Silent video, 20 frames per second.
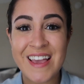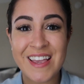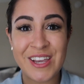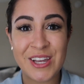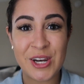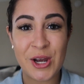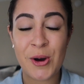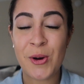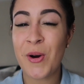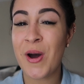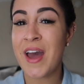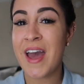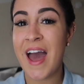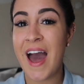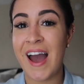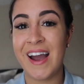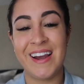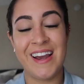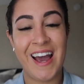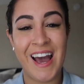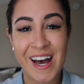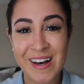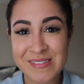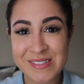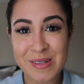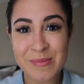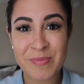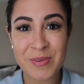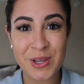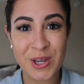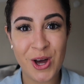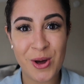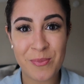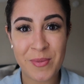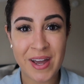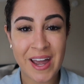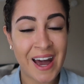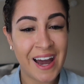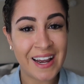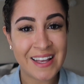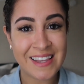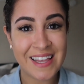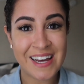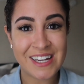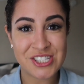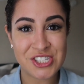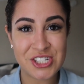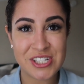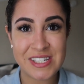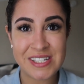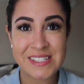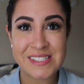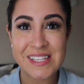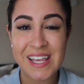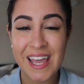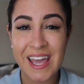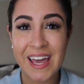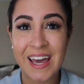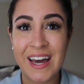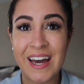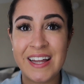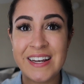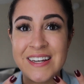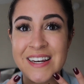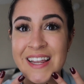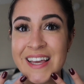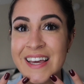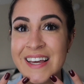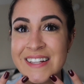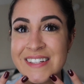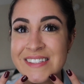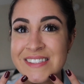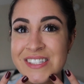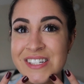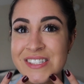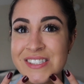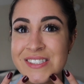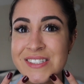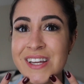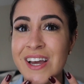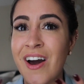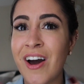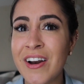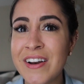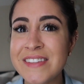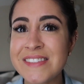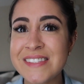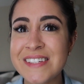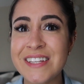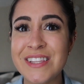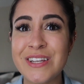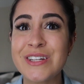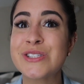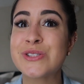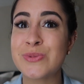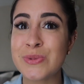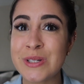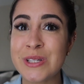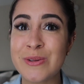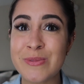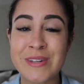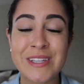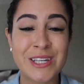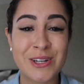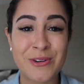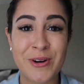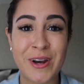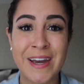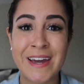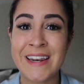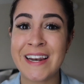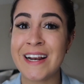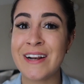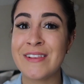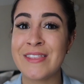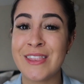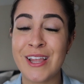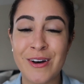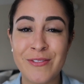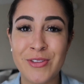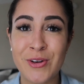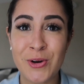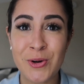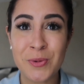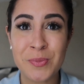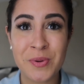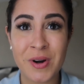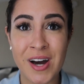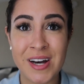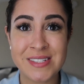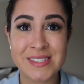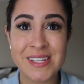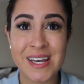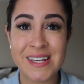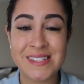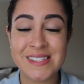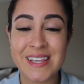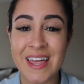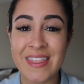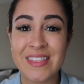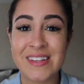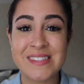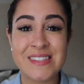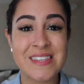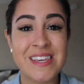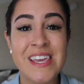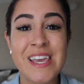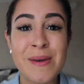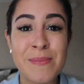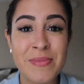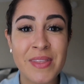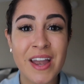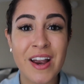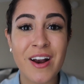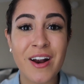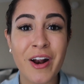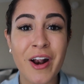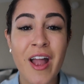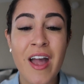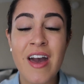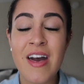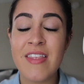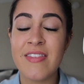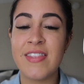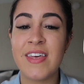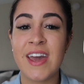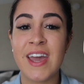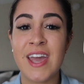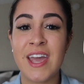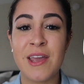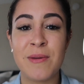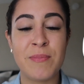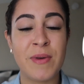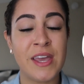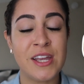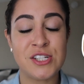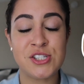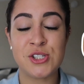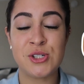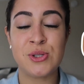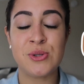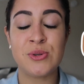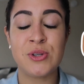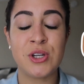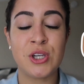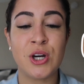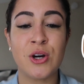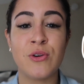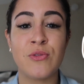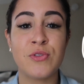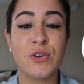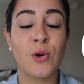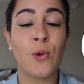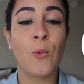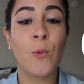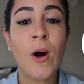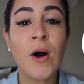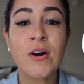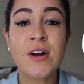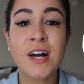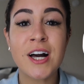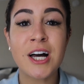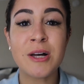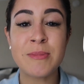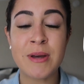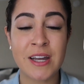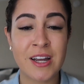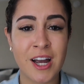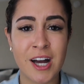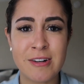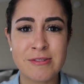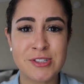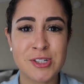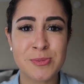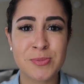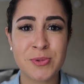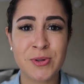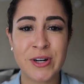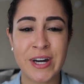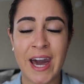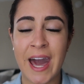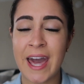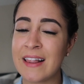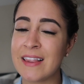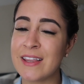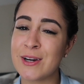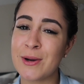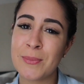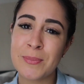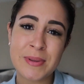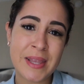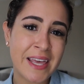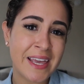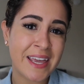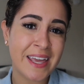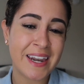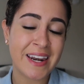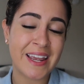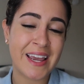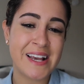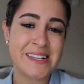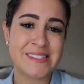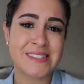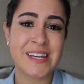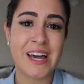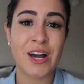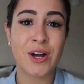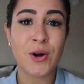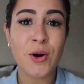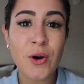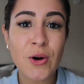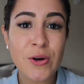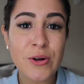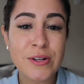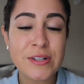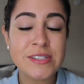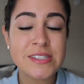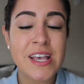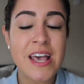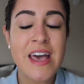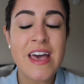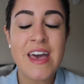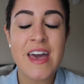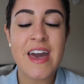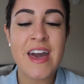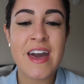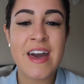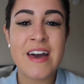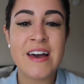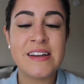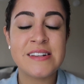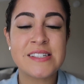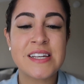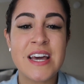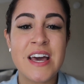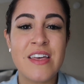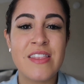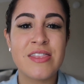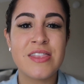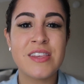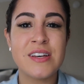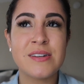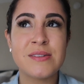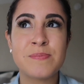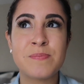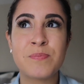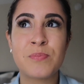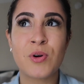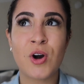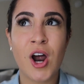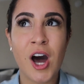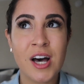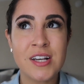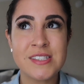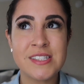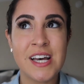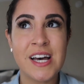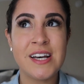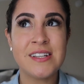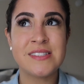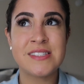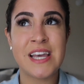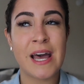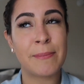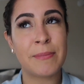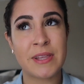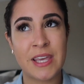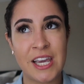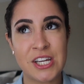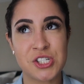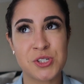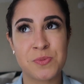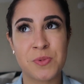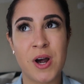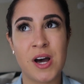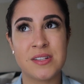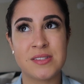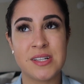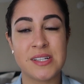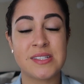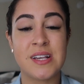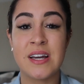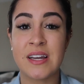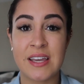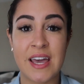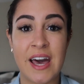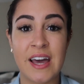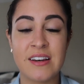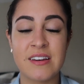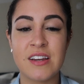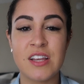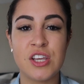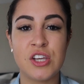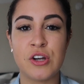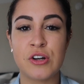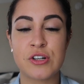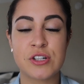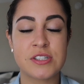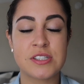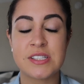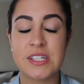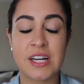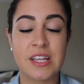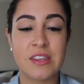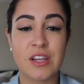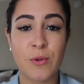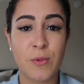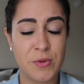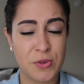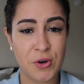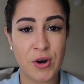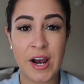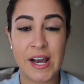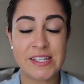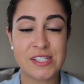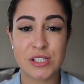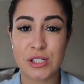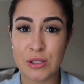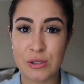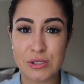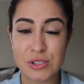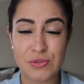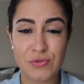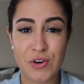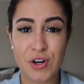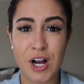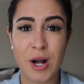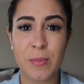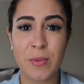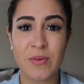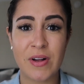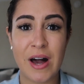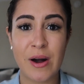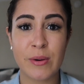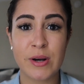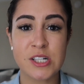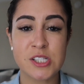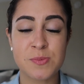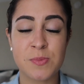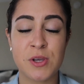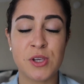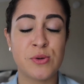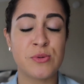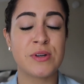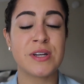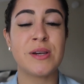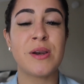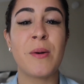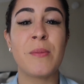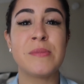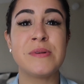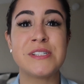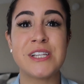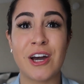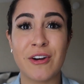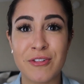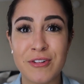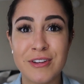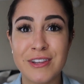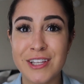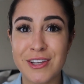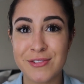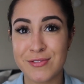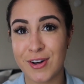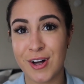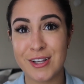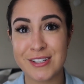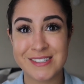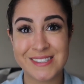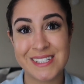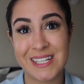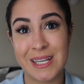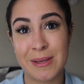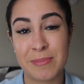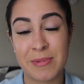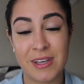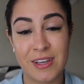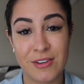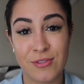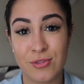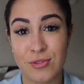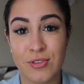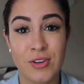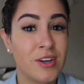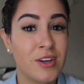you know, I have something on my eyelashes and it just honestly looks really really great and I love the whole process and the team there they made you you know feel welcome and comfortable I a little blanket in case it got cold and the process, the application process, again, you're just sitting there with your eyes closed for a couple hours, but you can definitely fall asleep if